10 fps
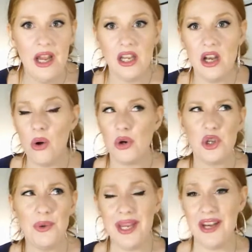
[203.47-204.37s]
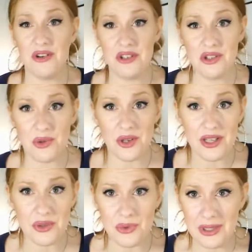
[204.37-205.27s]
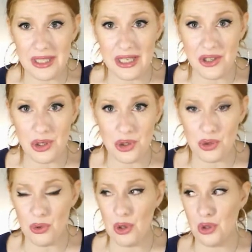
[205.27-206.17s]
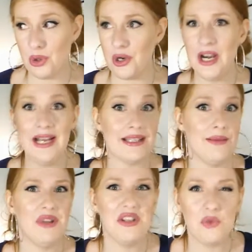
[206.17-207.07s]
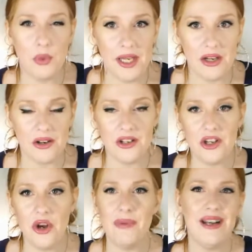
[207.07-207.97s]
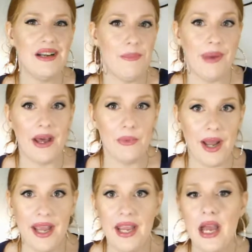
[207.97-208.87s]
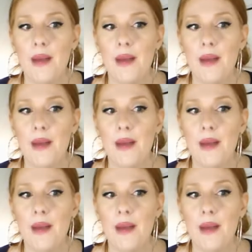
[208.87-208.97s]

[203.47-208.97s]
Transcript: or you hear a story that's really unusual, or something is weird, but not in a bad way,